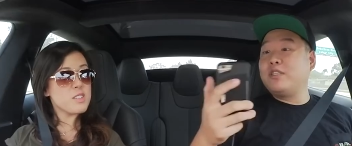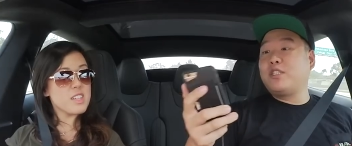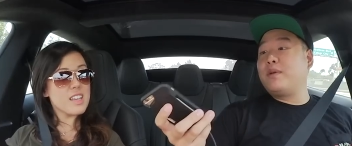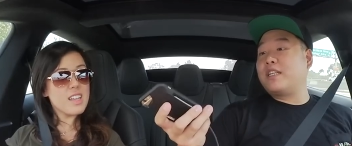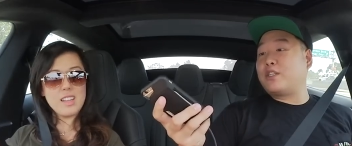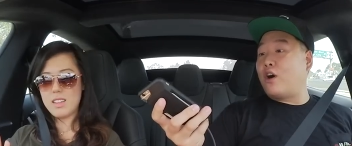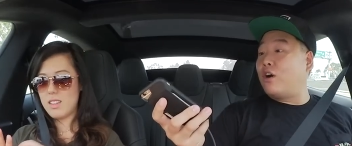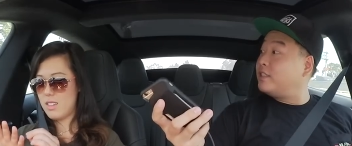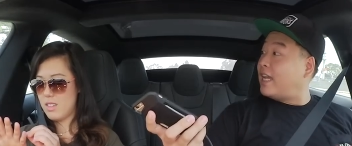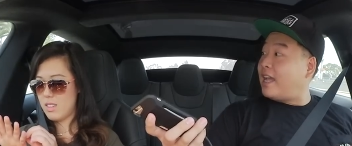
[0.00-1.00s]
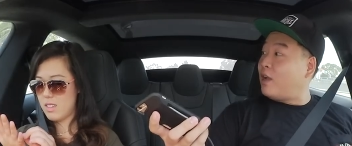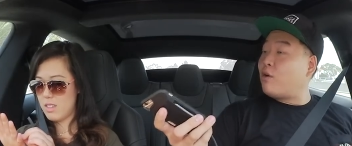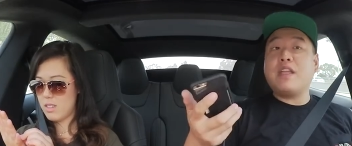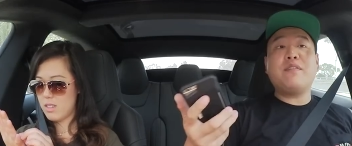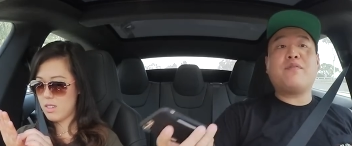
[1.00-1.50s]
Speaker 1: was doing this all day,
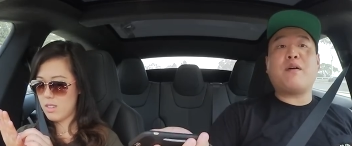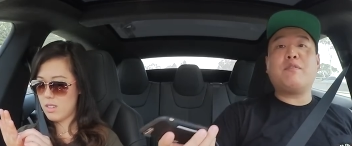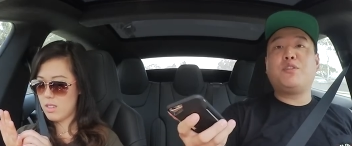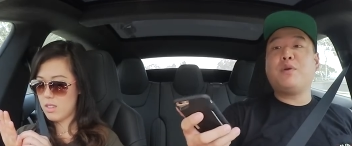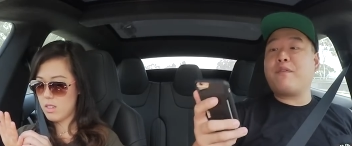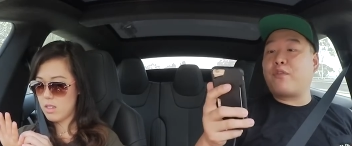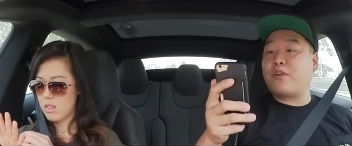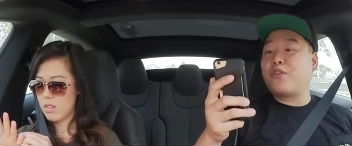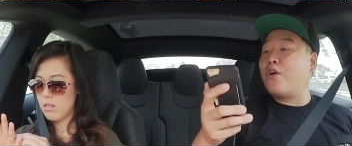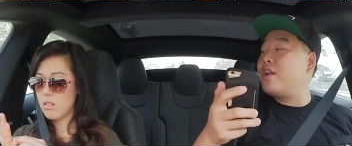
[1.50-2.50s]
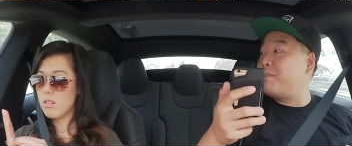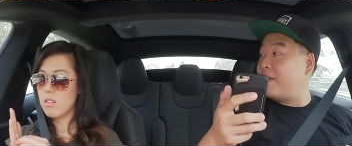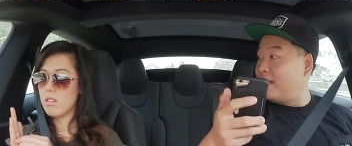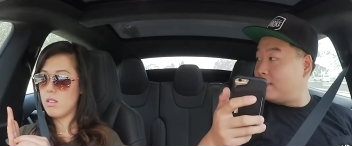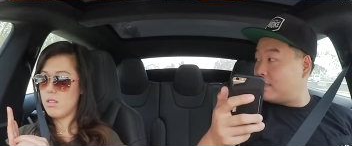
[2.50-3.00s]
or even if I was doing it for 30
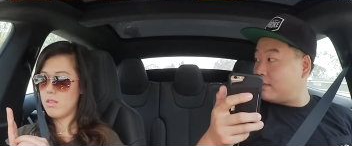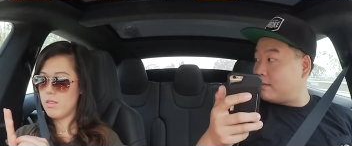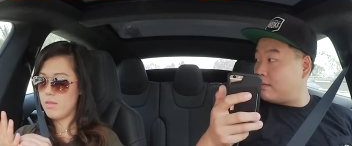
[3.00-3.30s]
minutes,